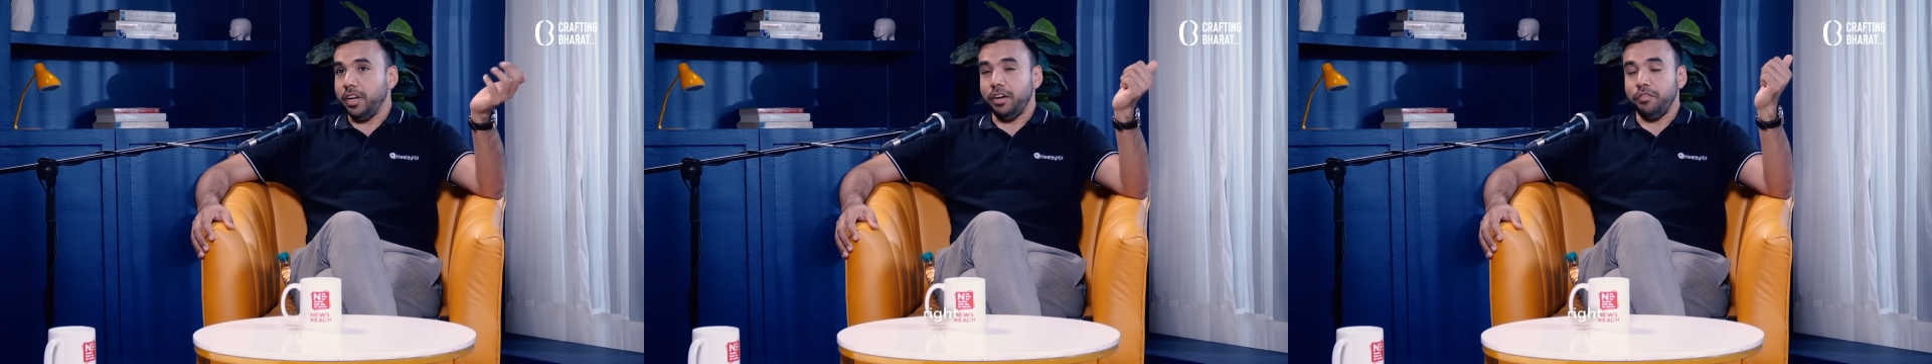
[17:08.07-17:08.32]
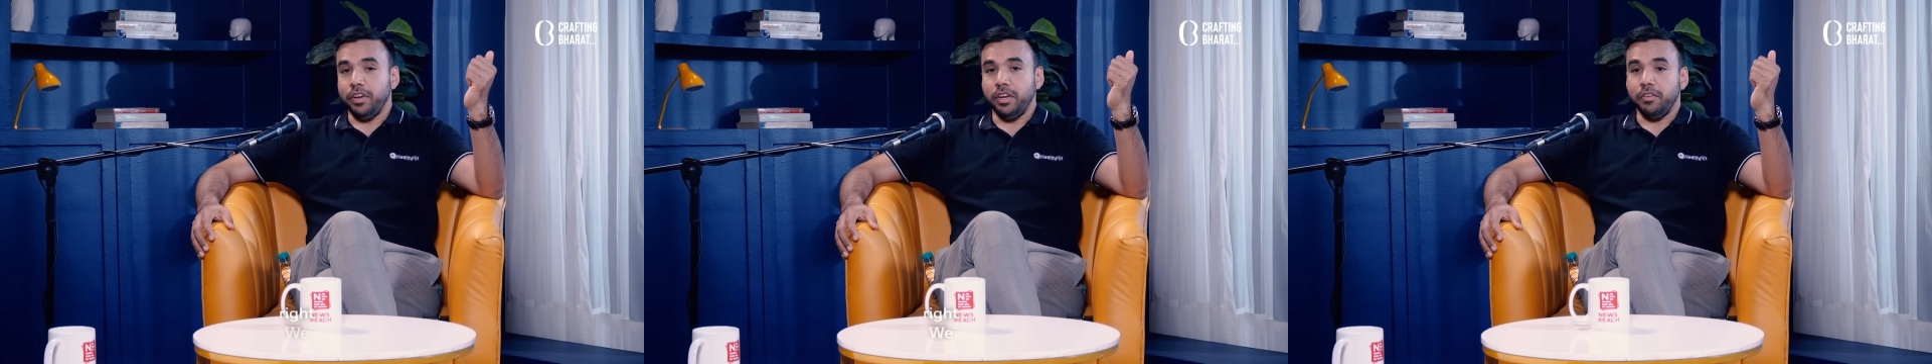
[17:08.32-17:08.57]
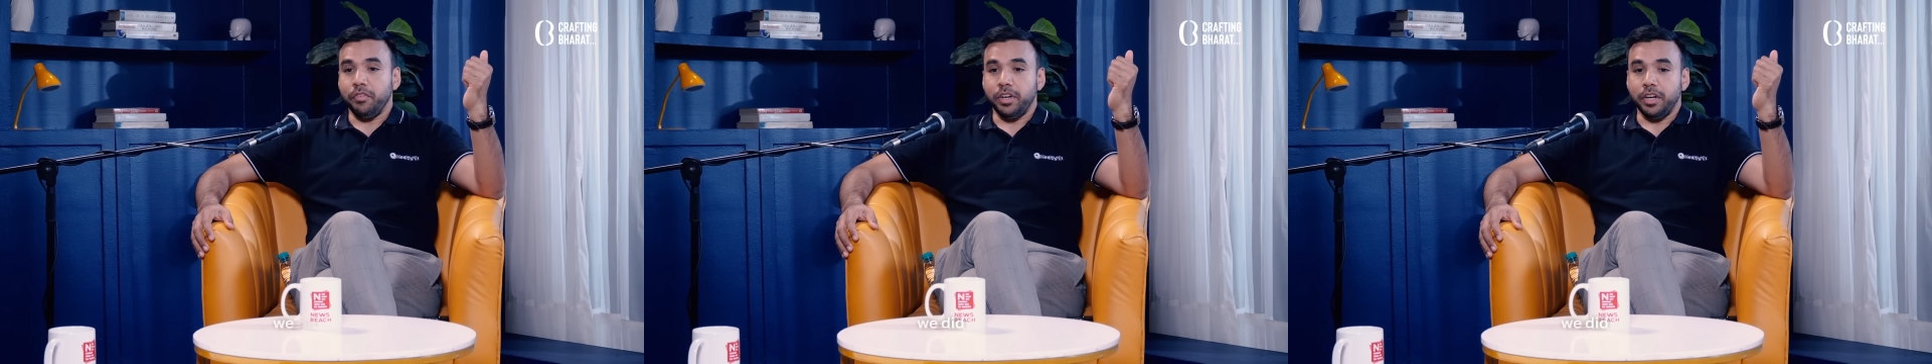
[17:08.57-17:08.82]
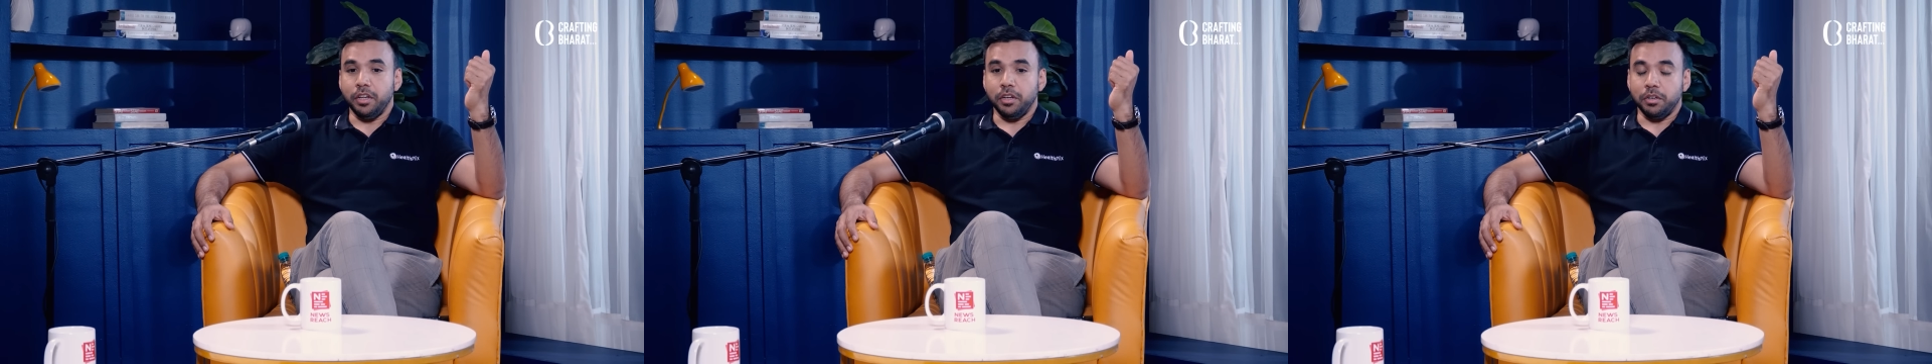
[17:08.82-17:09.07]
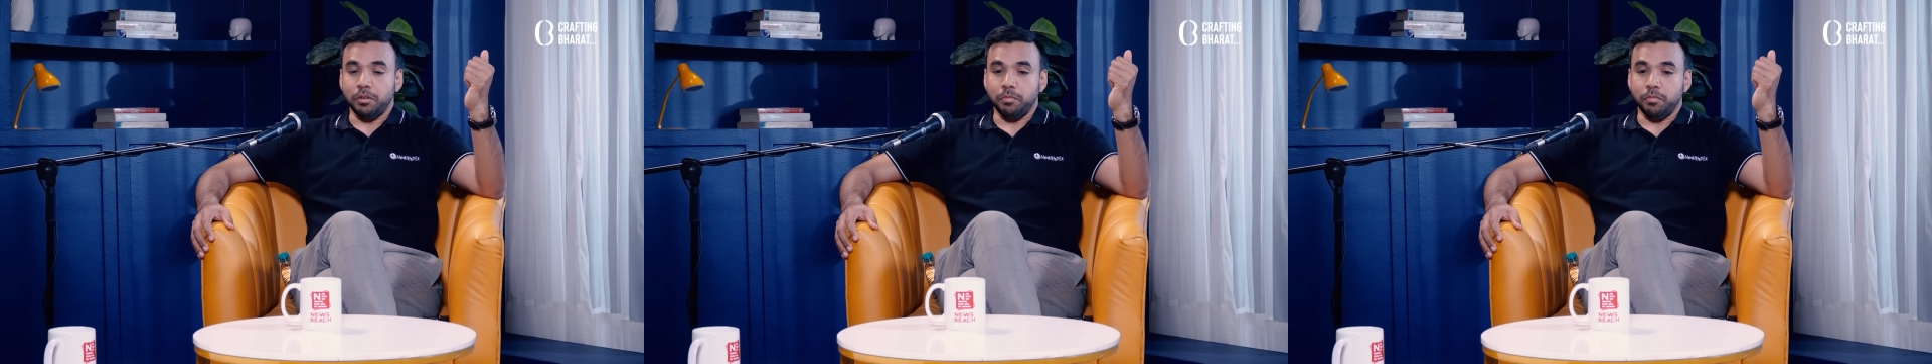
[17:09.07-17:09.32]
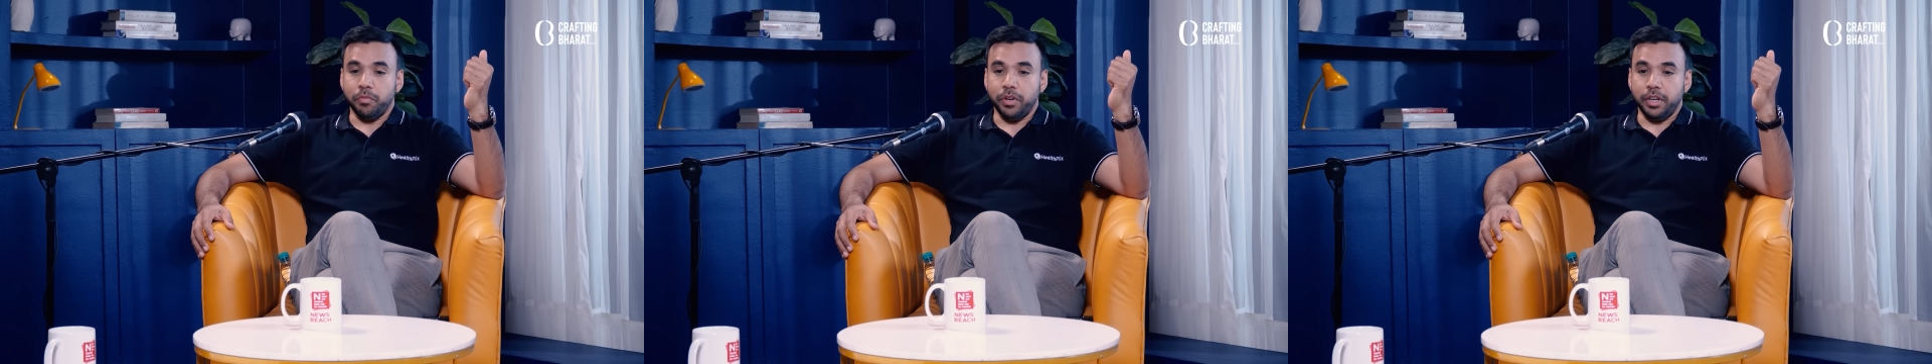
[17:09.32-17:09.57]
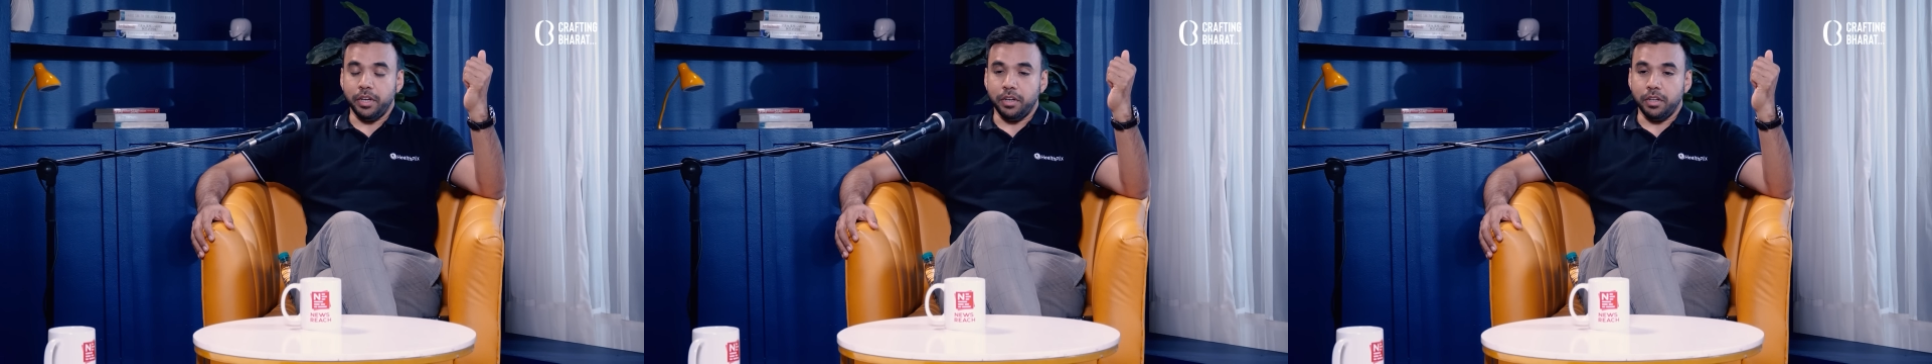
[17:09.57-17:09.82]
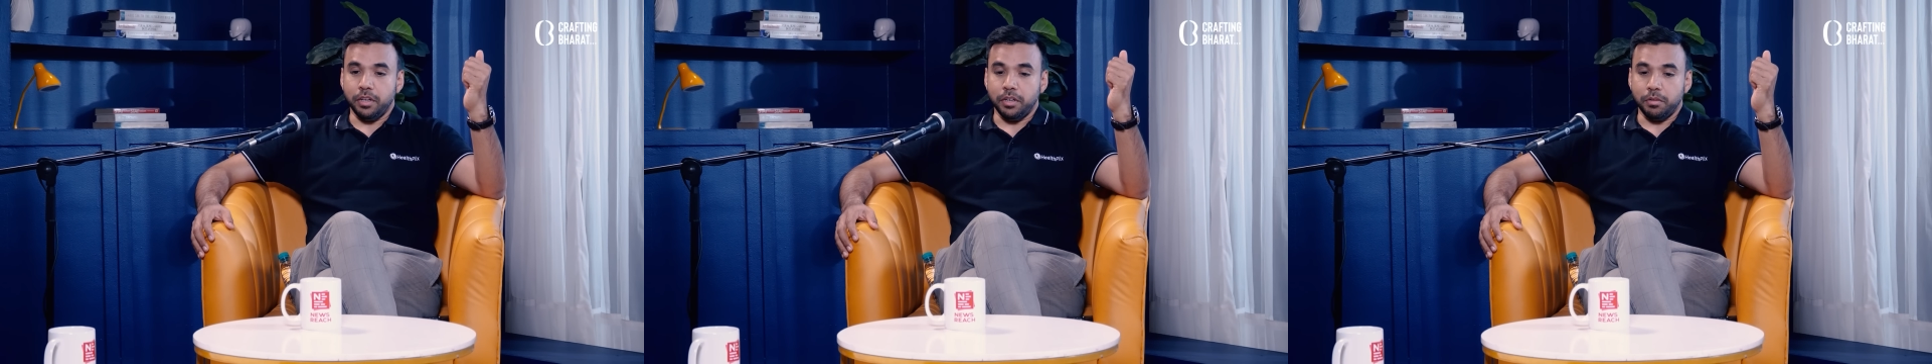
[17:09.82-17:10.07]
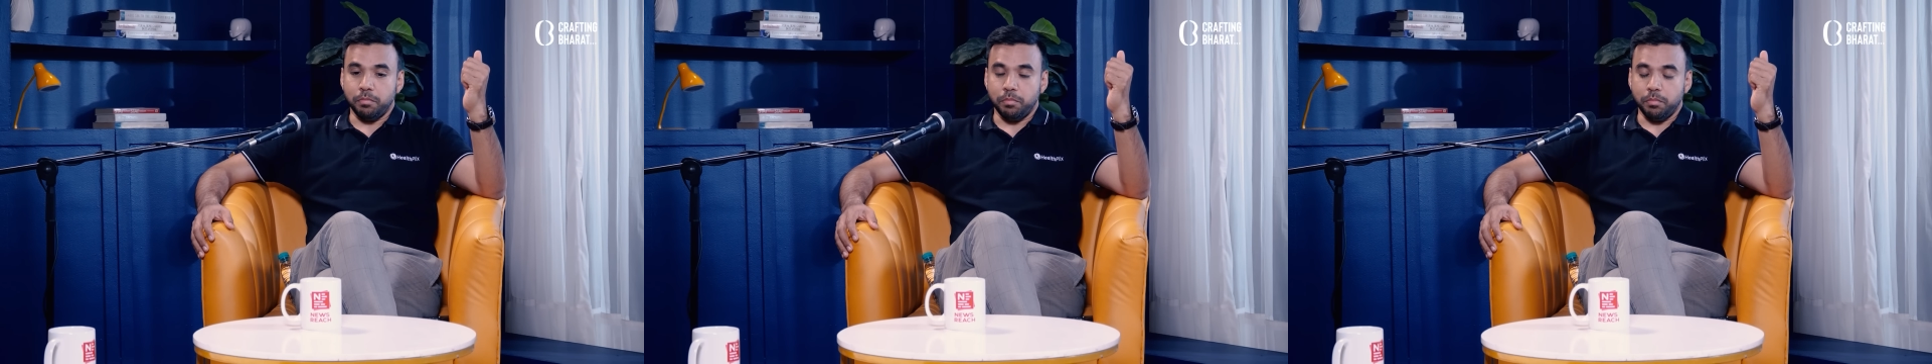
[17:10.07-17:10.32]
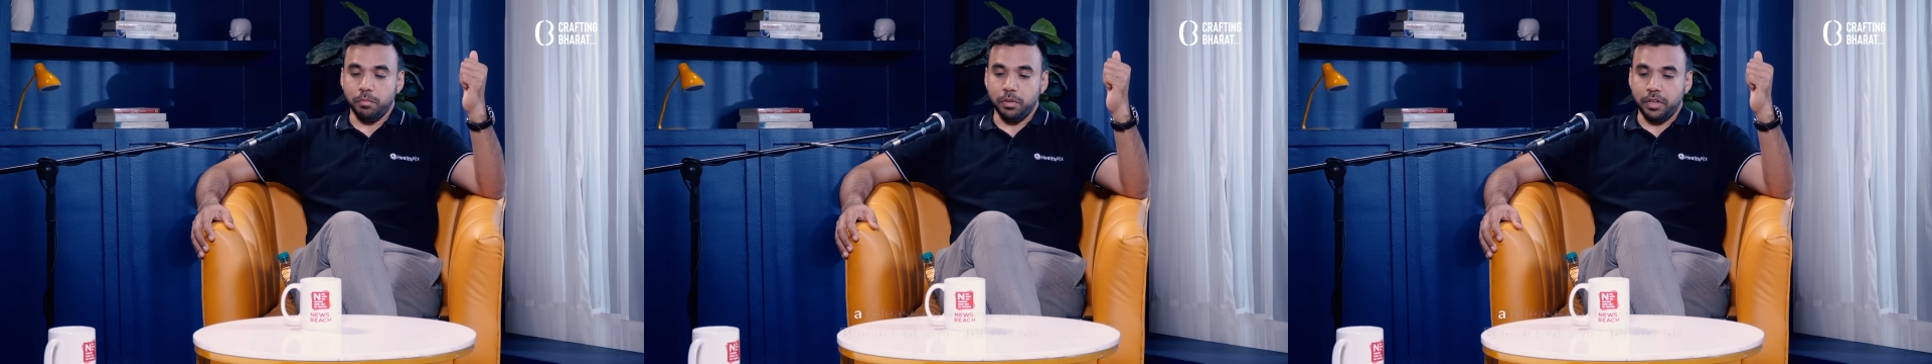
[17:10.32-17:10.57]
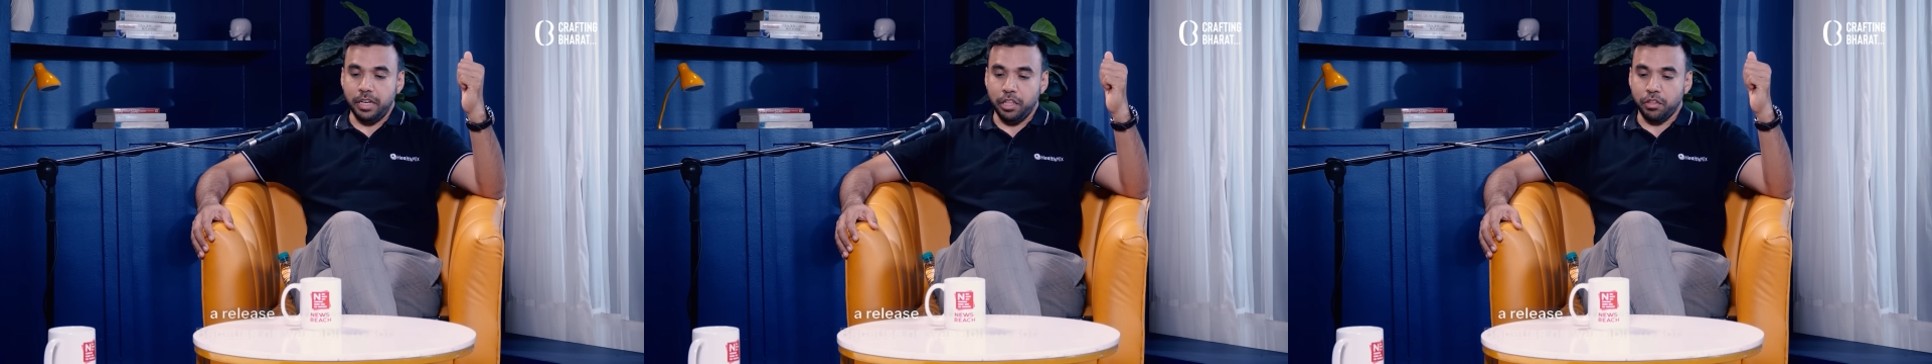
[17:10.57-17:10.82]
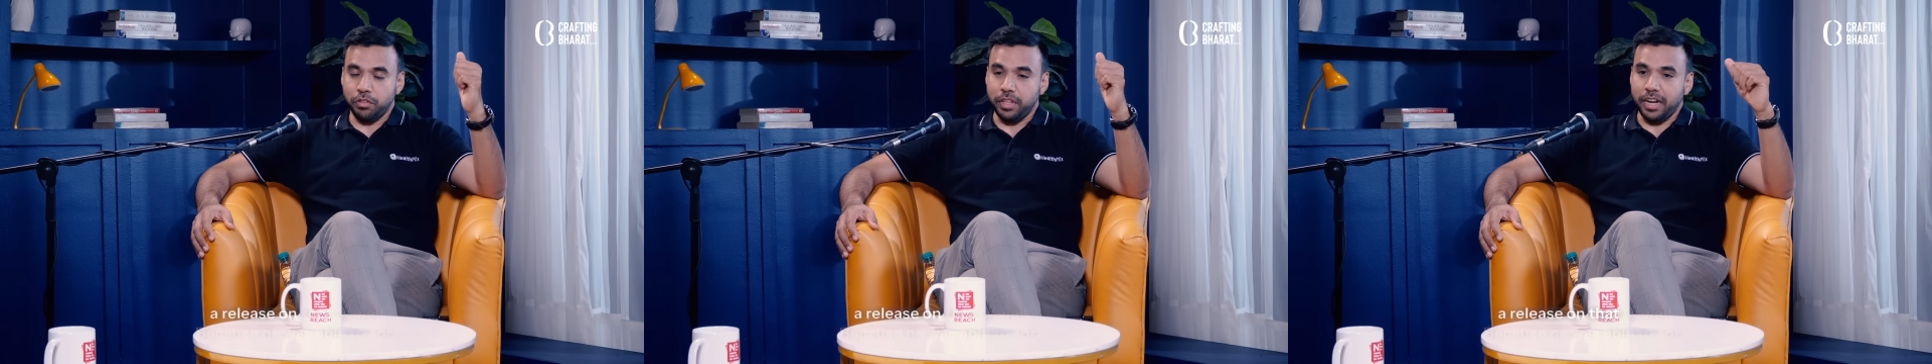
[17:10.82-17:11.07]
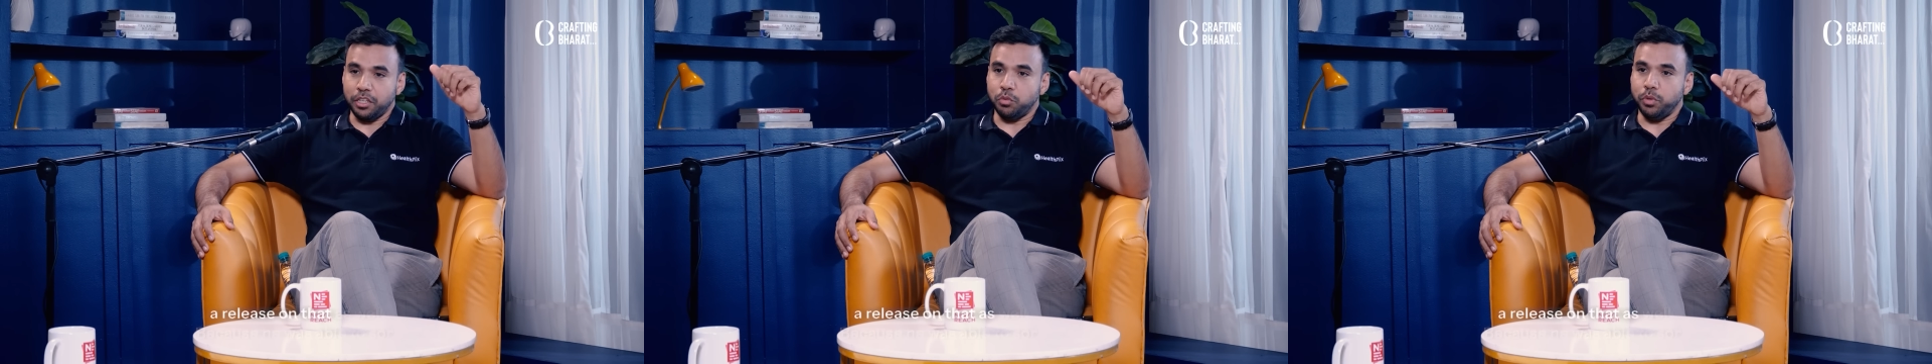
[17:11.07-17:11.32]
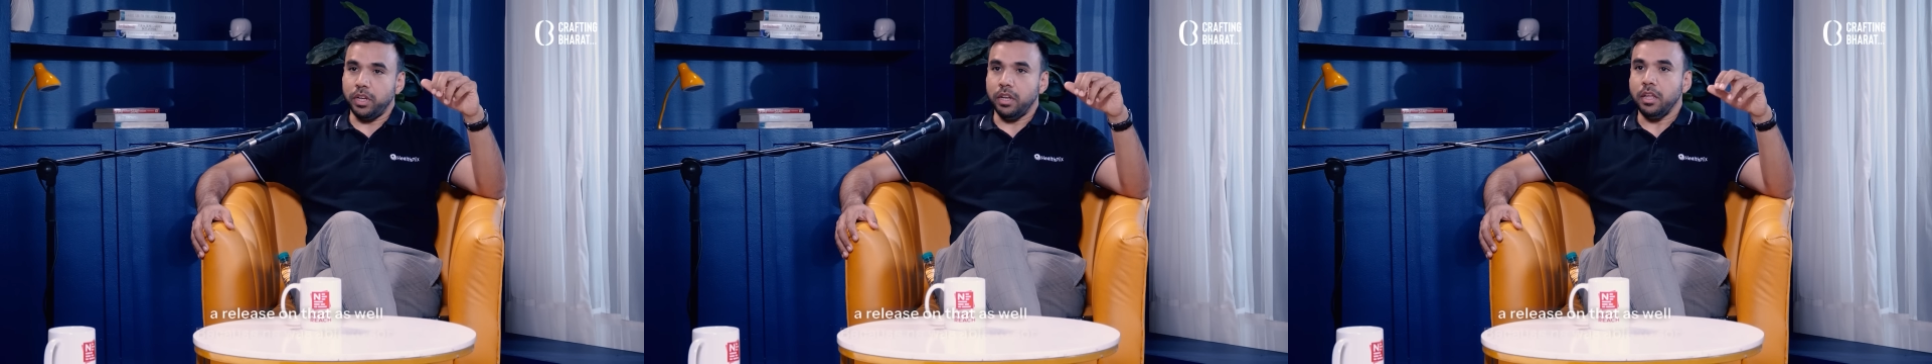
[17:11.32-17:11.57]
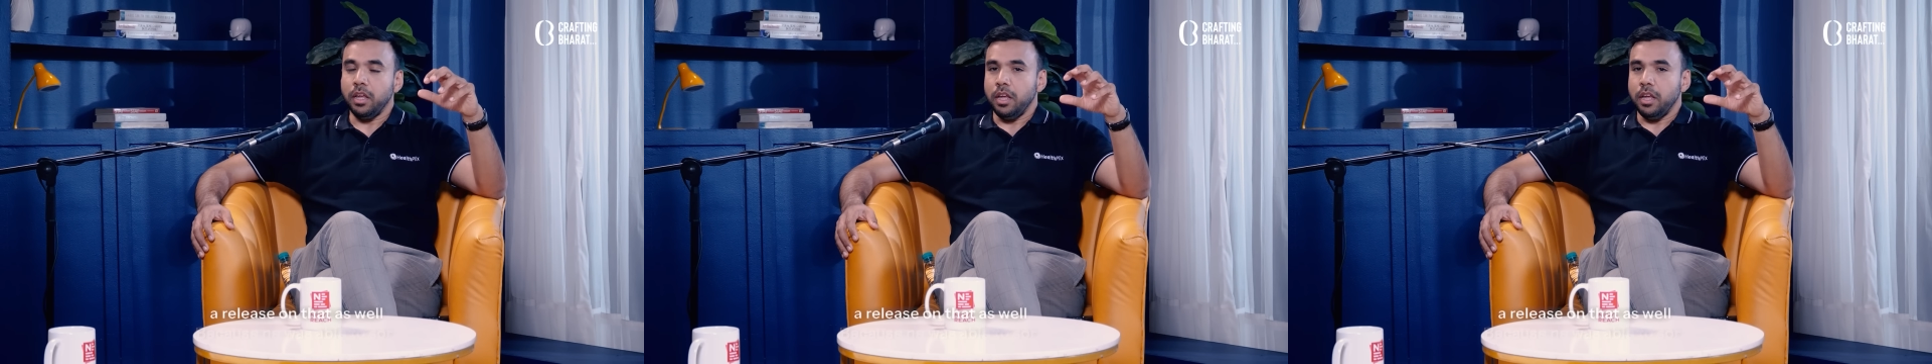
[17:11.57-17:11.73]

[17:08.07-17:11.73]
right. We did a release on that as well,